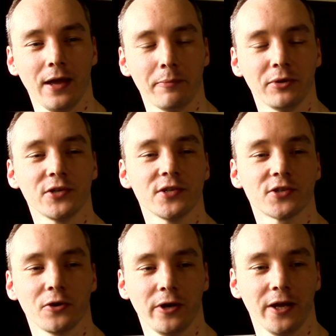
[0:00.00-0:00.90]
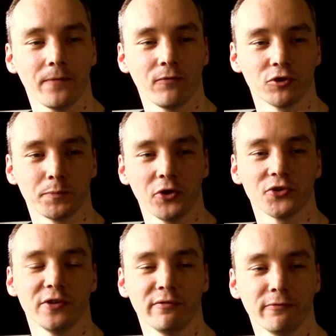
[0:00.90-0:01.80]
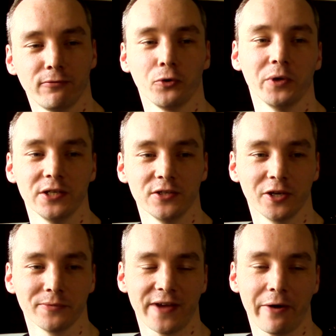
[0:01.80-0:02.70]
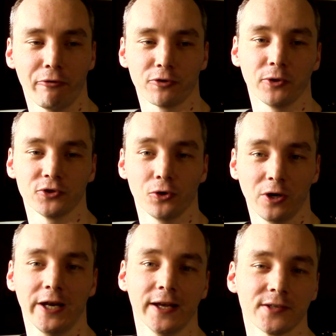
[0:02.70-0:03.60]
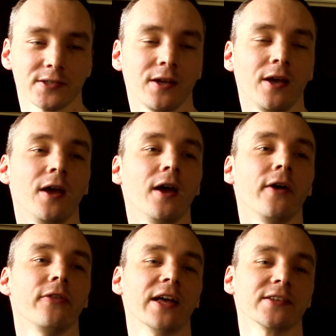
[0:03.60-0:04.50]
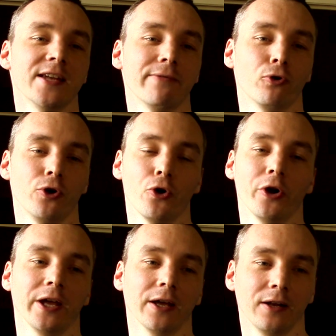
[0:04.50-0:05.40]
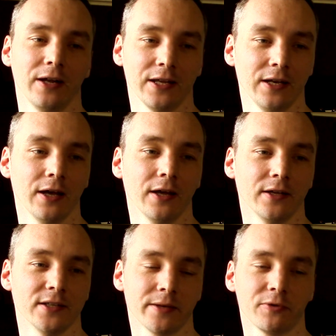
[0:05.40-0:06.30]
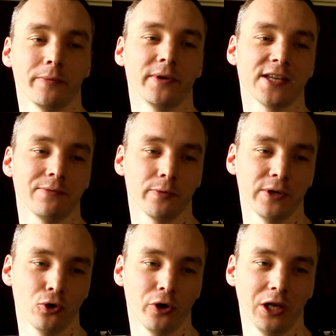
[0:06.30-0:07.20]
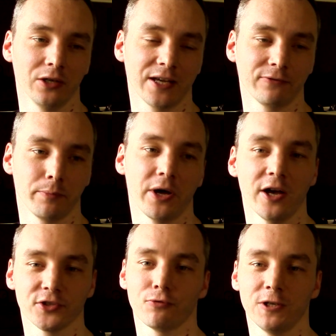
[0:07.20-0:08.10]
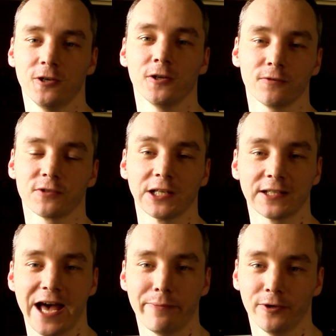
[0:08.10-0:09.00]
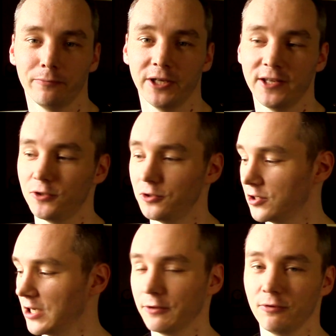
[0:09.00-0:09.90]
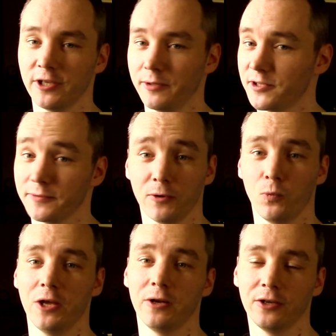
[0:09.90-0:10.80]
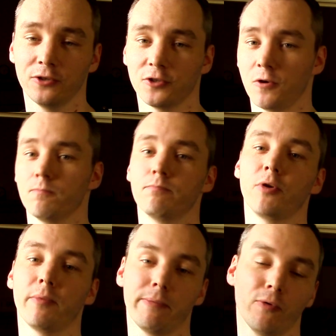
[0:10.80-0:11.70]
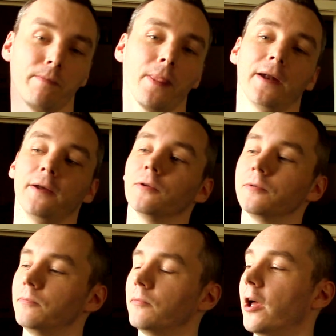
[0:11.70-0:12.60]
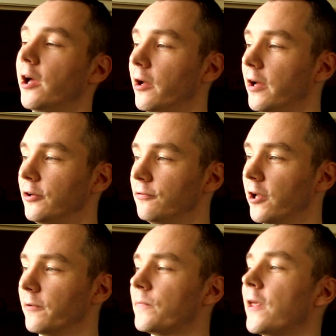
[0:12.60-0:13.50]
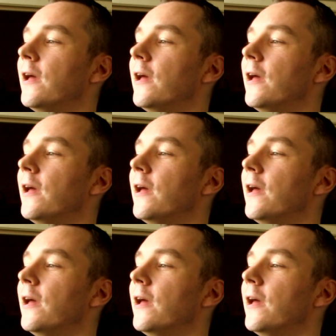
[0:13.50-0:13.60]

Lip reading: and because it's so responsive and fluid in terms of how it responds to your clicks, that's never annoying. In some turn-based games, it would be annoying to have to pass 3 turns for something to happen, but in this you just click 3 times. Doesn't matter where you click, just go boom, boom, boom, and and you're done.